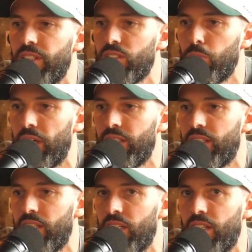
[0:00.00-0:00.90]
is when
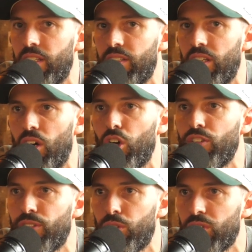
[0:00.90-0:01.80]
the
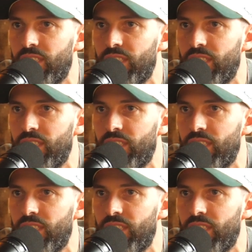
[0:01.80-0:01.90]
overall